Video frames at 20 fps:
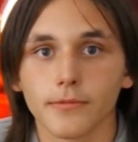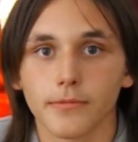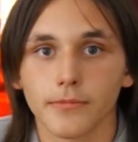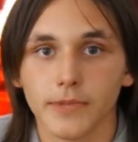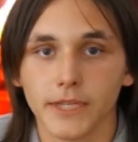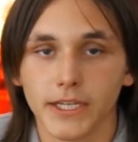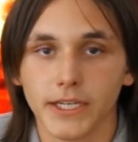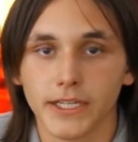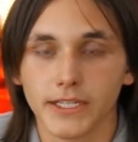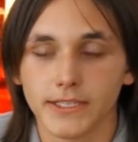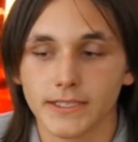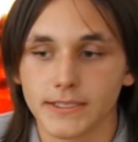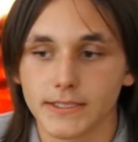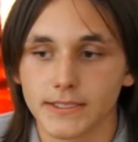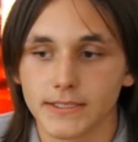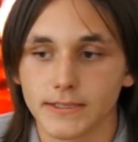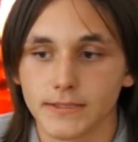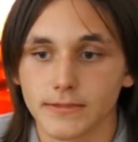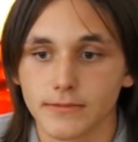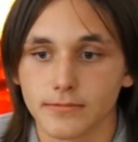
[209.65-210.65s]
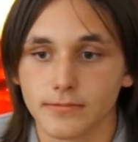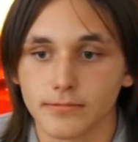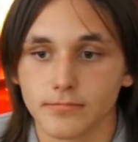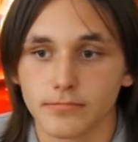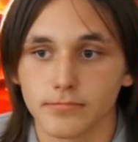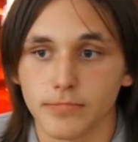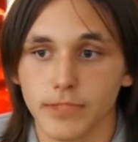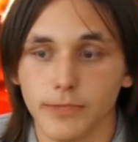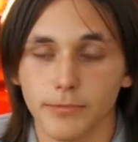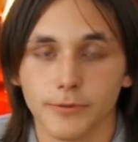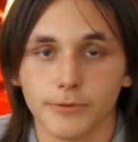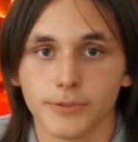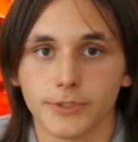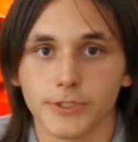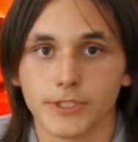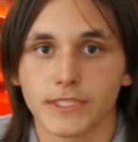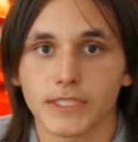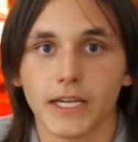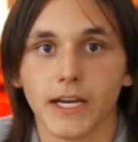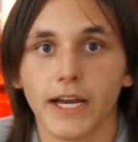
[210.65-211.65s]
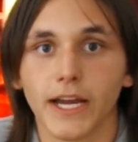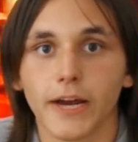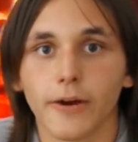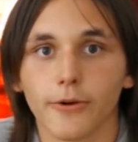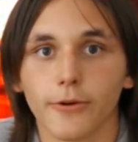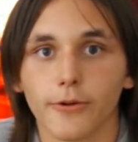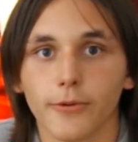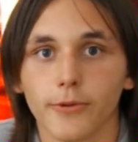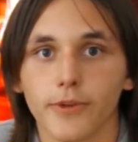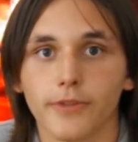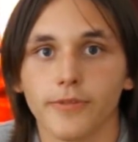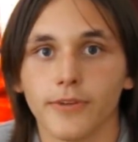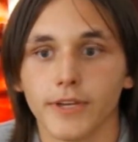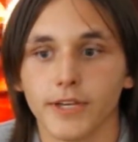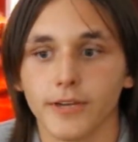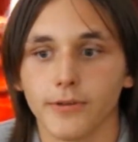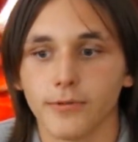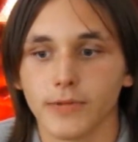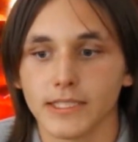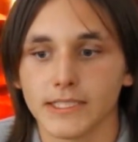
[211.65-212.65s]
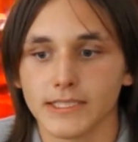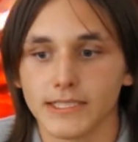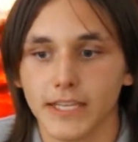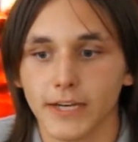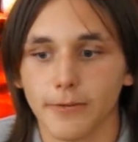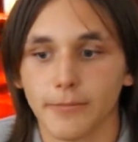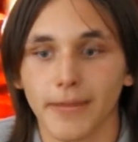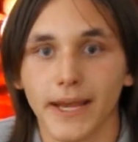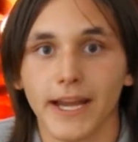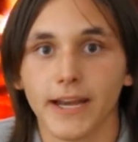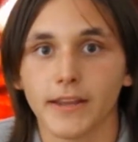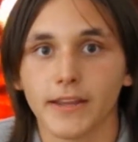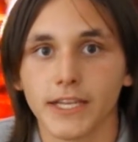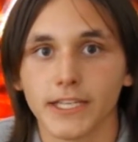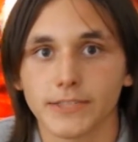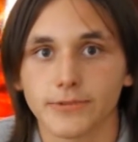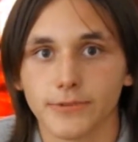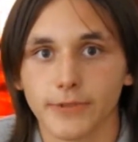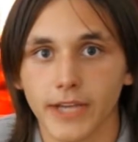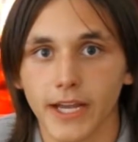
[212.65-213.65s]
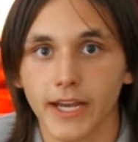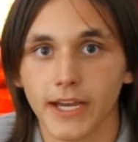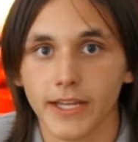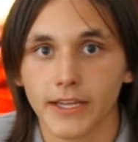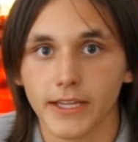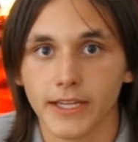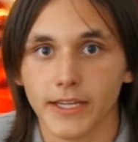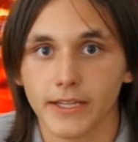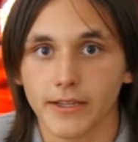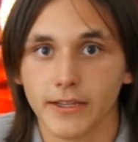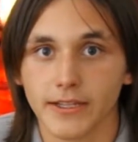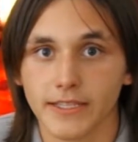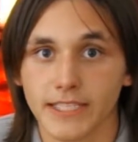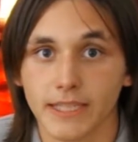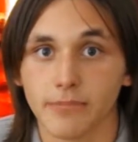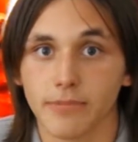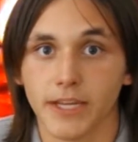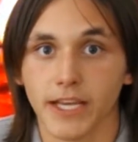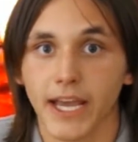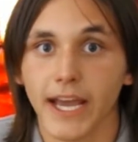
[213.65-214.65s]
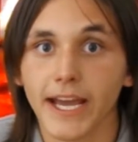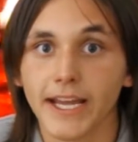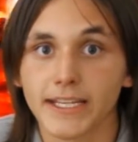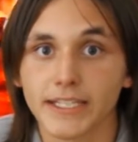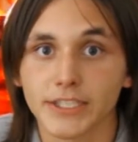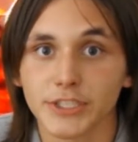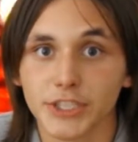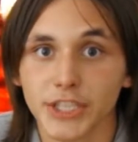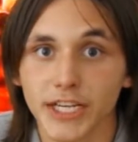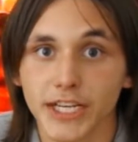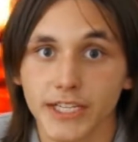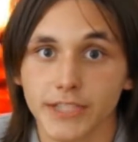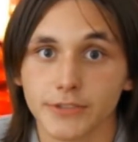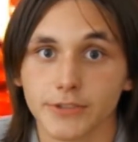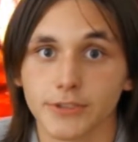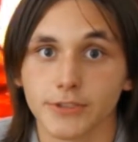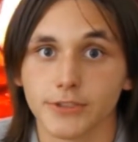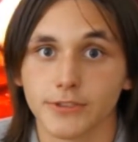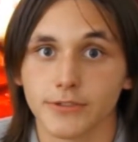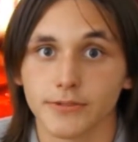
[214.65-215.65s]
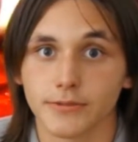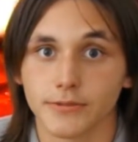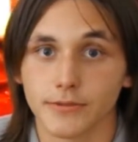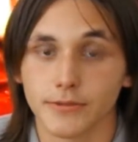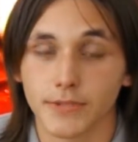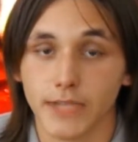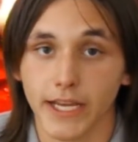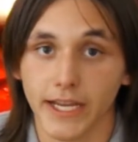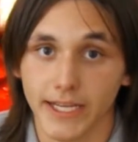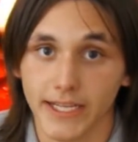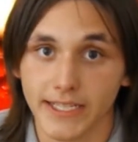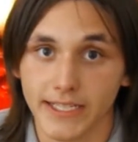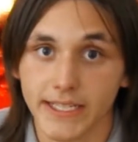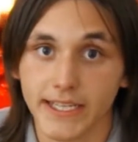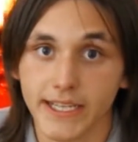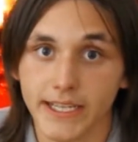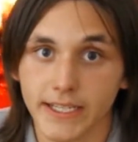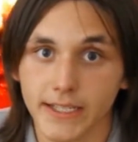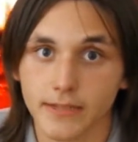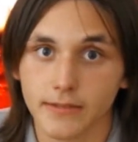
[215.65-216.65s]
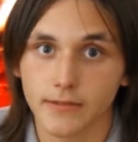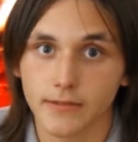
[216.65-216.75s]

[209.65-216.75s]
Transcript: because people just saw how horrific it was and how bad things were getting that something had to change. And it did.